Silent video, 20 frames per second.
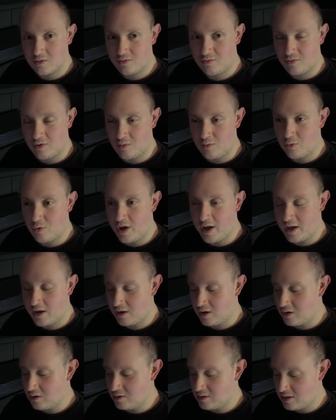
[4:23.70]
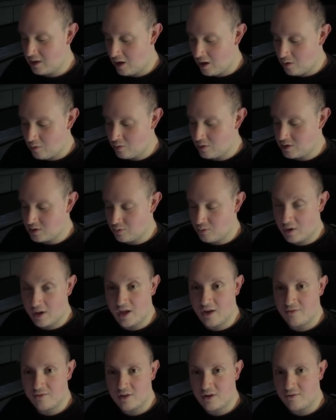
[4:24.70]
from who I know they always will
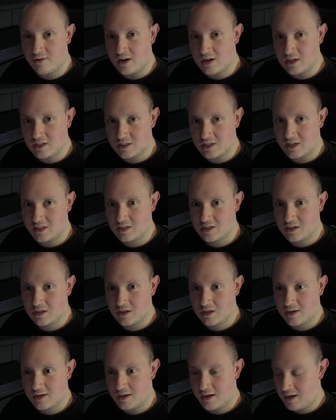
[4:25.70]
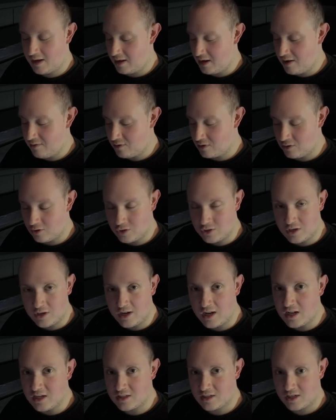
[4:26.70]
have their relic sets. I never touch their
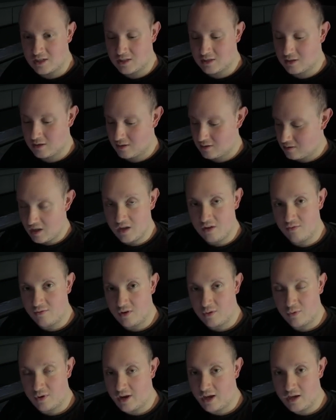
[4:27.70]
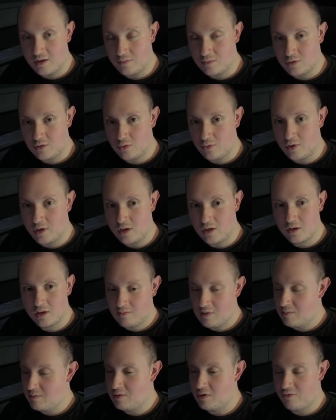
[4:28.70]
relic sets. Even when I am doing
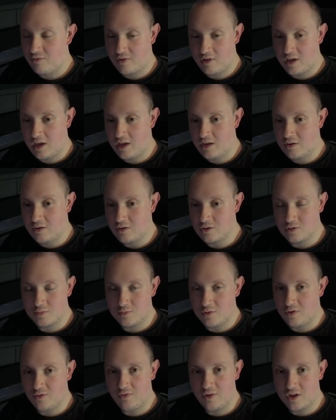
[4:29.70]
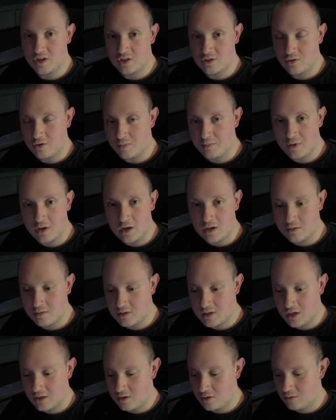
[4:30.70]
Memory of Chaos, Purification or Apcalyptic
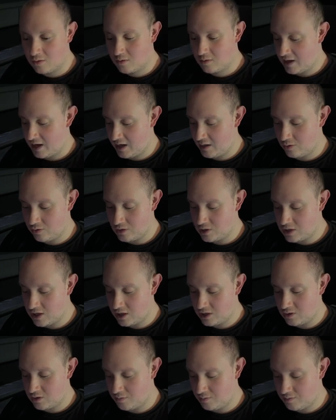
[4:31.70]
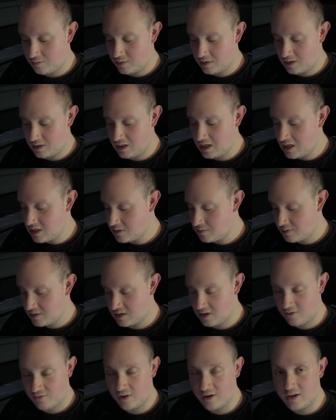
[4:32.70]
Shadow, I don't change up these
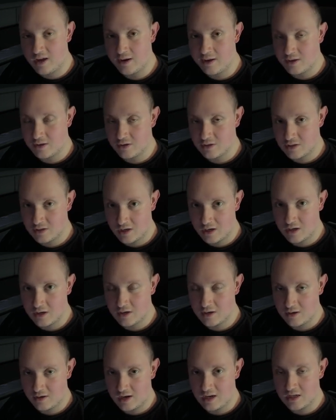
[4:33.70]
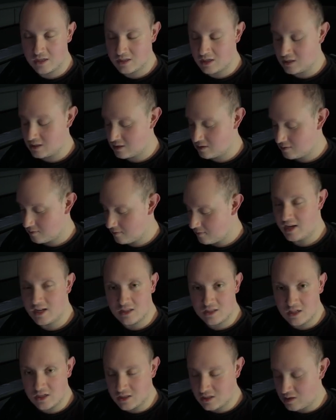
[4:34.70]
specific characters their relic sets. And
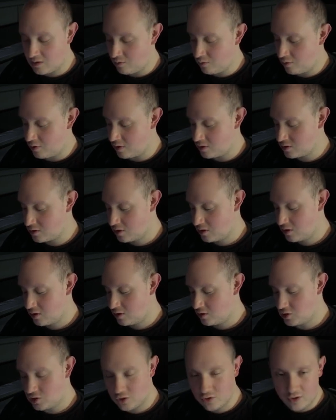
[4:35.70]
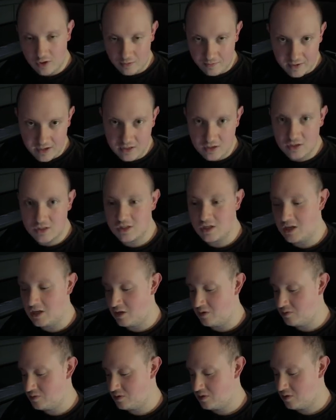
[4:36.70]
this team works. Sure, there are better
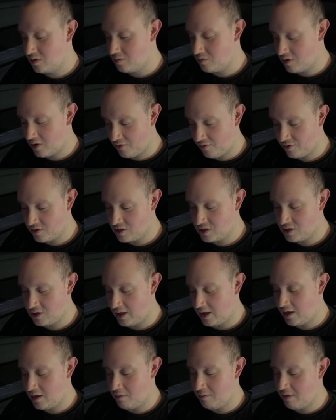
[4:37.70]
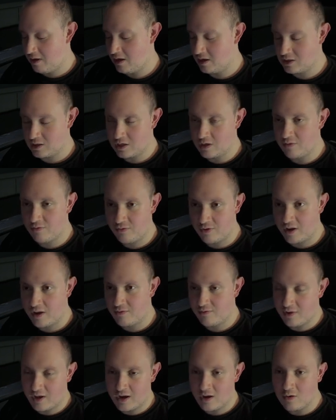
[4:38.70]
teams, more efficient. I can make a team for
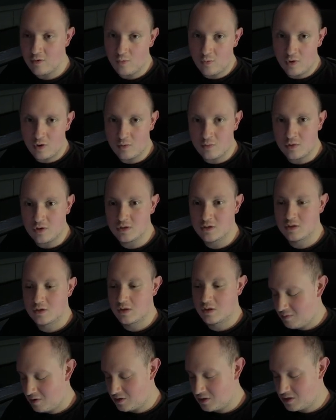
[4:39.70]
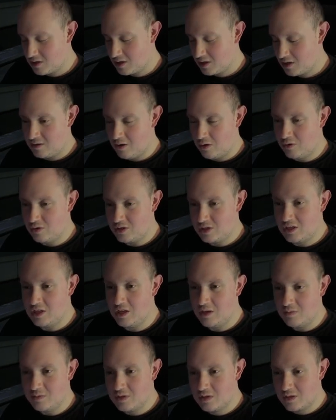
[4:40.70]
every Echo of War boss. But those
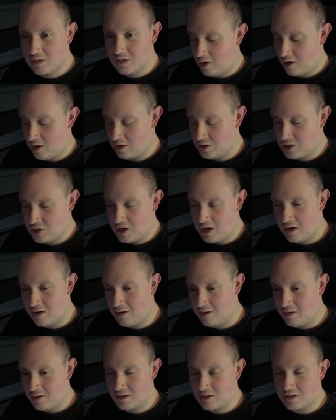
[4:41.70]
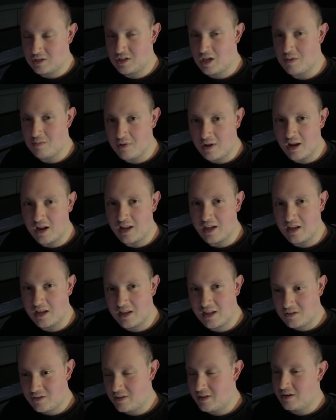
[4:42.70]
teams all share the same relic.
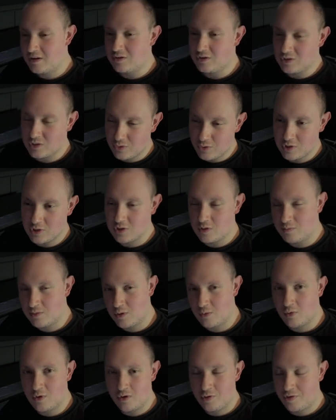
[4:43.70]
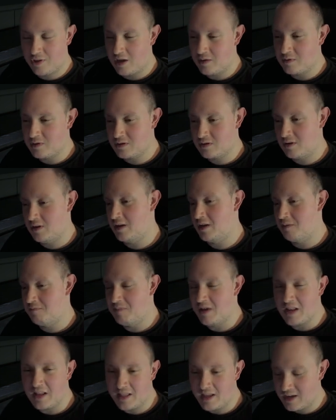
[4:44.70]
So I need to switch up the whole time. It's really a
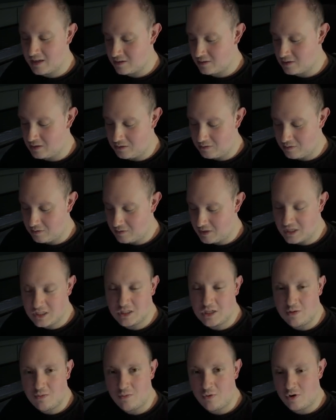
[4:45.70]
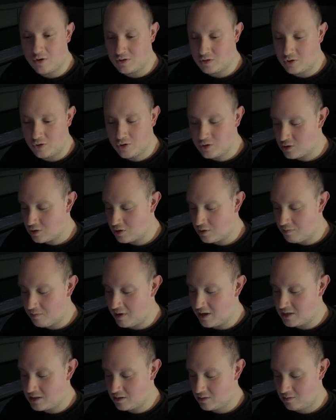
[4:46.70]
pain in the ass. So this team works. Sure, it's not the
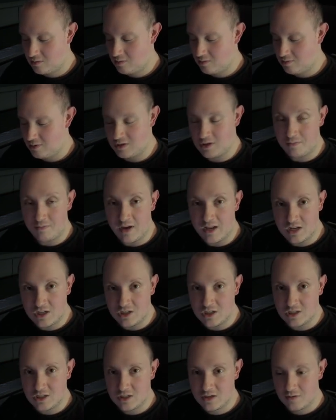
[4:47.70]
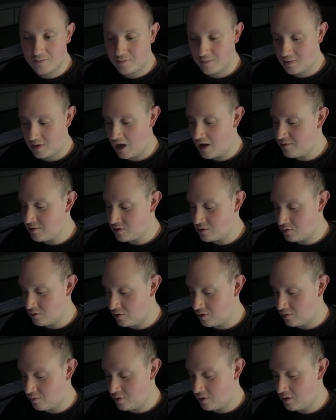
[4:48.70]
best, but it manages.
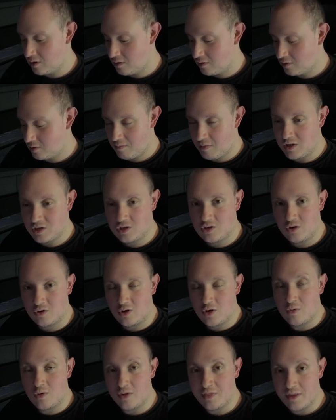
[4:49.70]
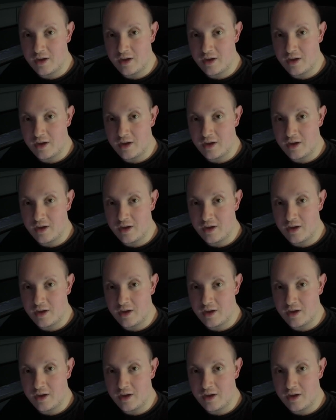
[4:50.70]
Aventurian will make sure no one